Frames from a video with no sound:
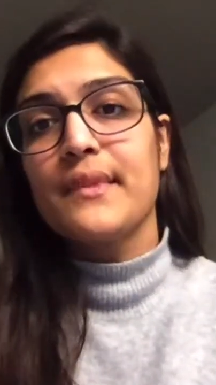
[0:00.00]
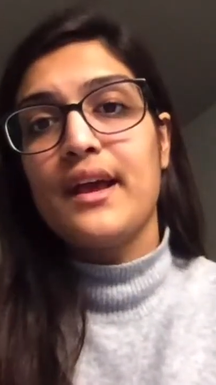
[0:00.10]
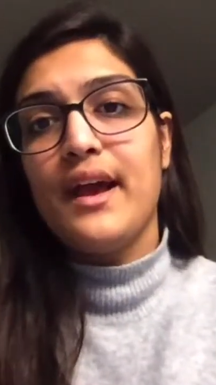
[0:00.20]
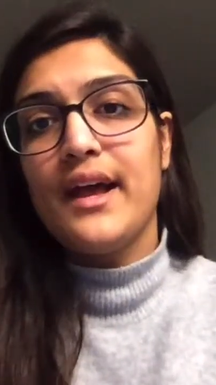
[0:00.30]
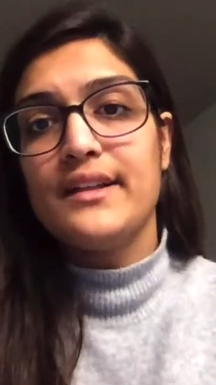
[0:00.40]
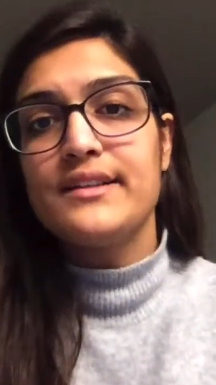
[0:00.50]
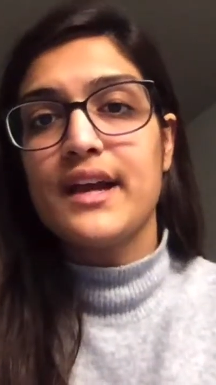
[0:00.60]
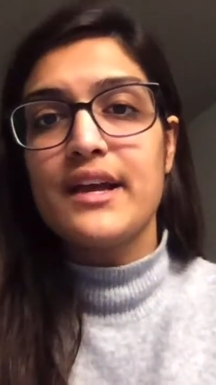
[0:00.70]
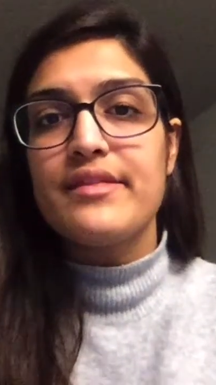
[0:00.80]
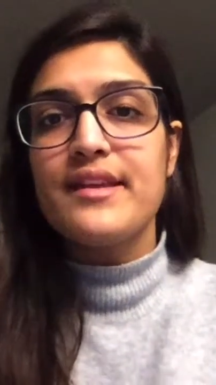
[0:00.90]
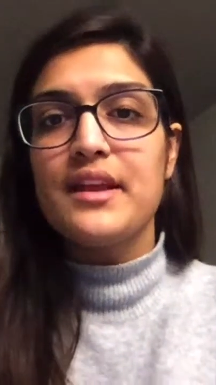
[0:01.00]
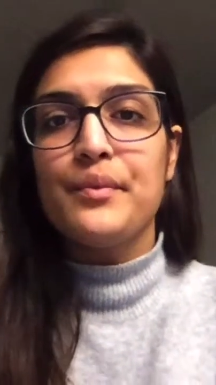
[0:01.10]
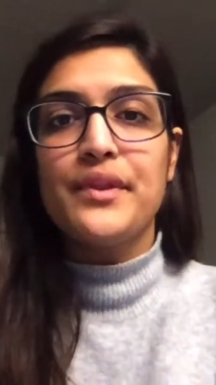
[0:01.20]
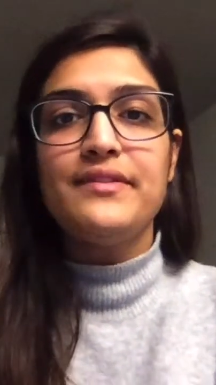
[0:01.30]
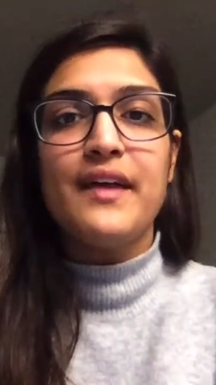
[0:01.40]
And I think
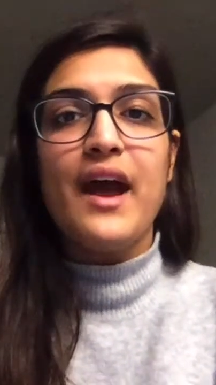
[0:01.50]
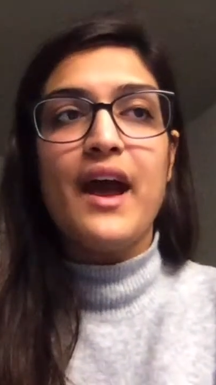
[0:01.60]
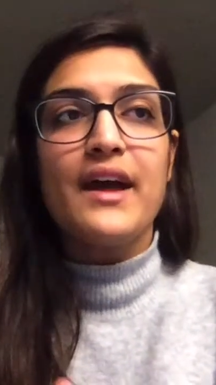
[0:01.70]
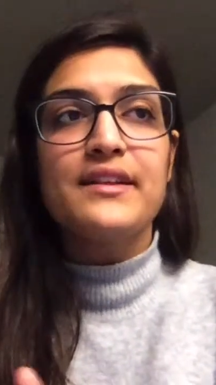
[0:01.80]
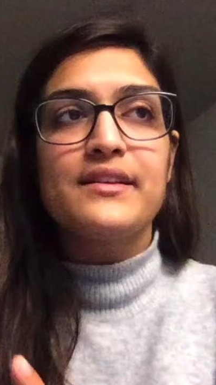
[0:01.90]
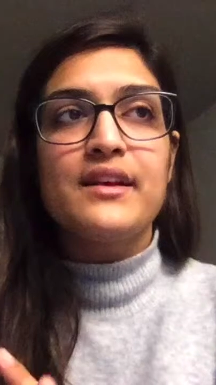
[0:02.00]
with that,